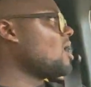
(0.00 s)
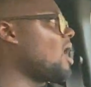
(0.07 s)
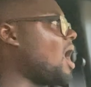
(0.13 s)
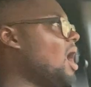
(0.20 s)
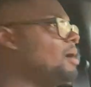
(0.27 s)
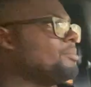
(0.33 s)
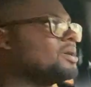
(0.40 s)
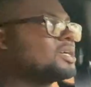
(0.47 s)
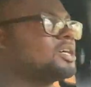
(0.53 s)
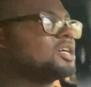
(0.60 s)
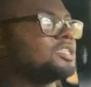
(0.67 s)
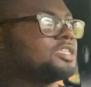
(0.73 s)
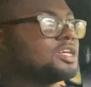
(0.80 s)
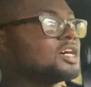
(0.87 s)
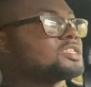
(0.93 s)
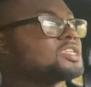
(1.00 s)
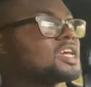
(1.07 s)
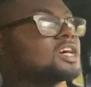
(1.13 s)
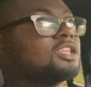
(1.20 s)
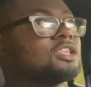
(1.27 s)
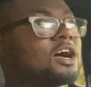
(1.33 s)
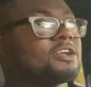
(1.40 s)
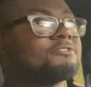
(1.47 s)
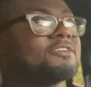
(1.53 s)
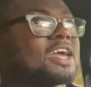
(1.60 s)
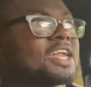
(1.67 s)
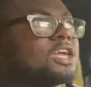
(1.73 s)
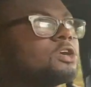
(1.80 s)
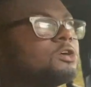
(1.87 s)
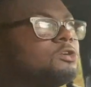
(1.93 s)
Um, it does take a lot of
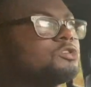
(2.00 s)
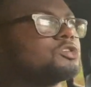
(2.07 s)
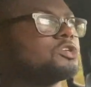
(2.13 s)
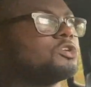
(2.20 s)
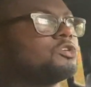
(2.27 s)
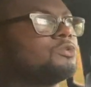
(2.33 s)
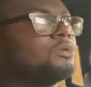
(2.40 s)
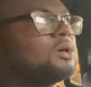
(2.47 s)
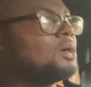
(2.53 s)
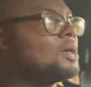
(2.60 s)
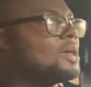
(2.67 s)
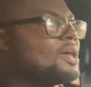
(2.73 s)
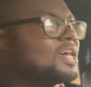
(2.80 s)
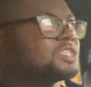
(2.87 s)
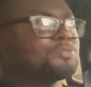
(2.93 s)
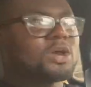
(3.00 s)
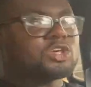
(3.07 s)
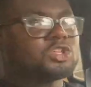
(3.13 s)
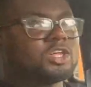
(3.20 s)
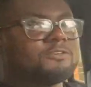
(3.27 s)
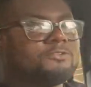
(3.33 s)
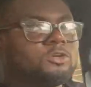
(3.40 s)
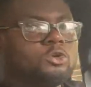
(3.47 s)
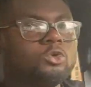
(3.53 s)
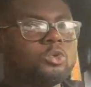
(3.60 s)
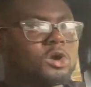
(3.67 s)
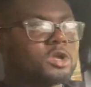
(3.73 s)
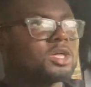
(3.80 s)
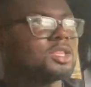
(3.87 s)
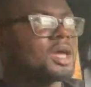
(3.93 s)
getting used to, especially if you
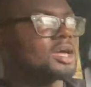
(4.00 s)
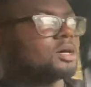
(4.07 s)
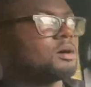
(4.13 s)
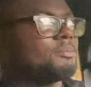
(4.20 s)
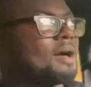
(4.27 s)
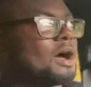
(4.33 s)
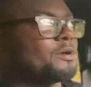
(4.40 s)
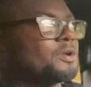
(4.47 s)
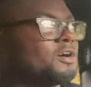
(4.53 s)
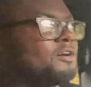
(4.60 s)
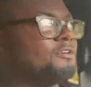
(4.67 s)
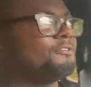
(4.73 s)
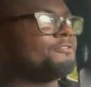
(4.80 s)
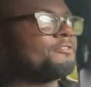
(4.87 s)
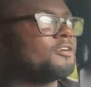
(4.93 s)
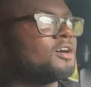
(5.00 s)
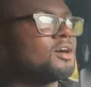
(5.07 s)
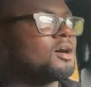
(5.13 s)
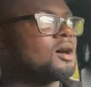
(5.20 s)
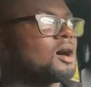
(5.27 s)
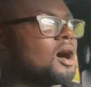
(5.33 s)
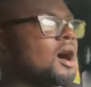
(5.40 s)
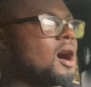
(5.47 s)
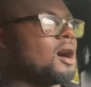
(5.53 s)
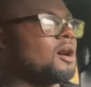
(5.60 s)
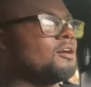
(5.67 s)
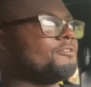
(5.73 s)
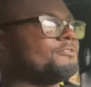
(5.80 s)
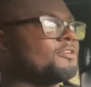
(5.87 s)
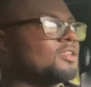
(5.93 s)
were to like come out of
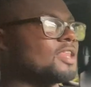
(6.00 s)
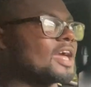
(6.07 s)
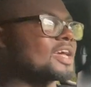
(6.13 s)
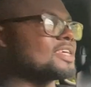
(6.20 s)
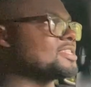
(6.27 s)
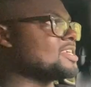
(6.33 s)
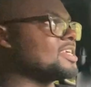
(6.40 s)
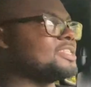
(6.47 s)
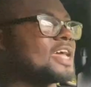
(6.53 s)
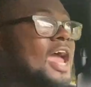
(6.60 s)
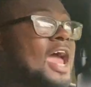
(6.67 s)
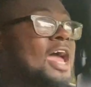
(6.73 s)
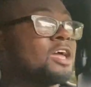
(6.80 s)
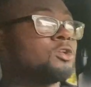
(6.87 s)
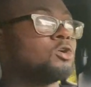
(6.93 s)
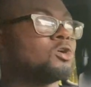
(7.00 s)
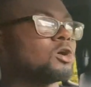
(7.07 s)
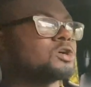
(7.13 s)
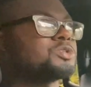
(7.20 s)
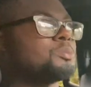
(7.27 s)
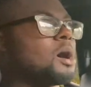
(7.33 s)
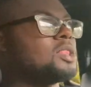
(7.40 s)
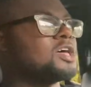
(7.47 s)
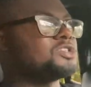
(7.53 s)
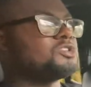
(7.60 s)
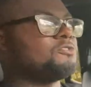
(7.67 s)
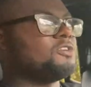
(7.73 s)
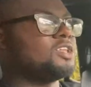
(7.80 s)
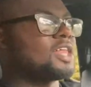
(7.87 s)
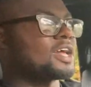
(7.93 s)
of like a sedan or a small
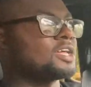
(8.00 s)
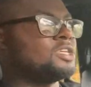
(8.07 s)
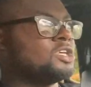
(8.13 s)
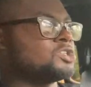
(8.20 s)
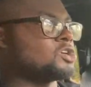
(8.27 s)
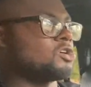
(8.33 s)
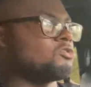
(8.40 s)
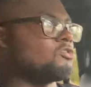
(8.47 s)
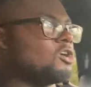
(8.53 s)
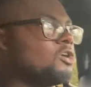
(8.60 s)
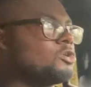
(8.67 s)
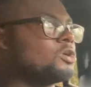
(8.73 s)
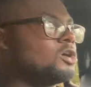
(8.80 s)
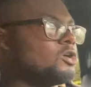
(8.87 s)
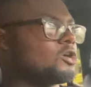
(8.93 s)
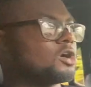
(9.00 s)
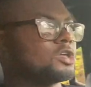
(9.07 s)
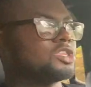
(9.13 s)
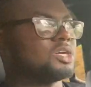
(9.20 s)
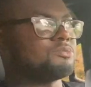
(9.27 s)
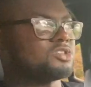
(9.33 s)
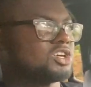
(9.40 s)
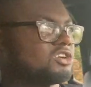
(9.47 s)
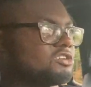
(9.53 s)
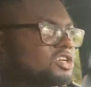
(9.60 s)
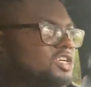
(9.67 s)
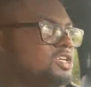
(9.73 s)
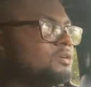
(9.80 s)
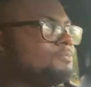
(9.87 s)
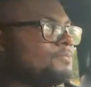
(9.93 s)
SUV like a Nissan Rogue or a Jeep
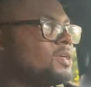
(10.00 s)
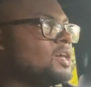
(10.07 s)
Cherokee.